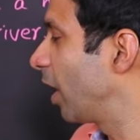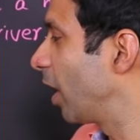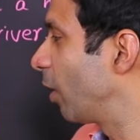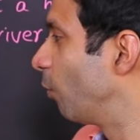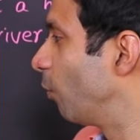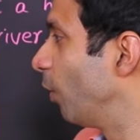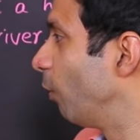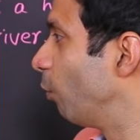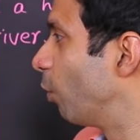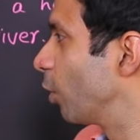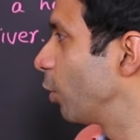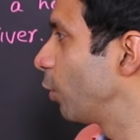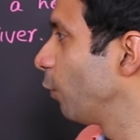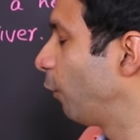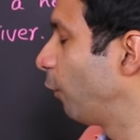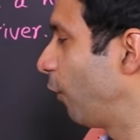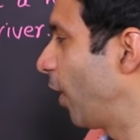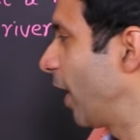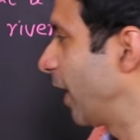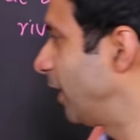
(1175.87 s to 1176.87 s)
and we want to
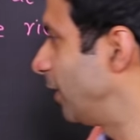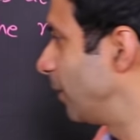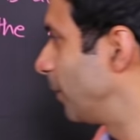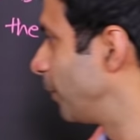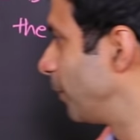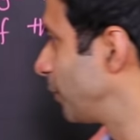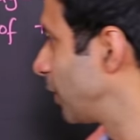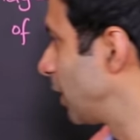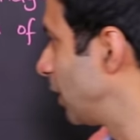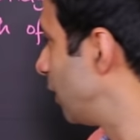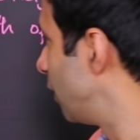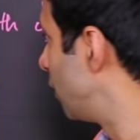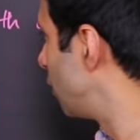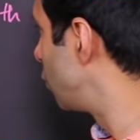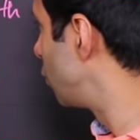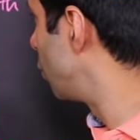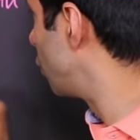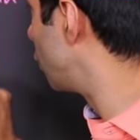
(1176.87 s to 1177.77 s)
find. So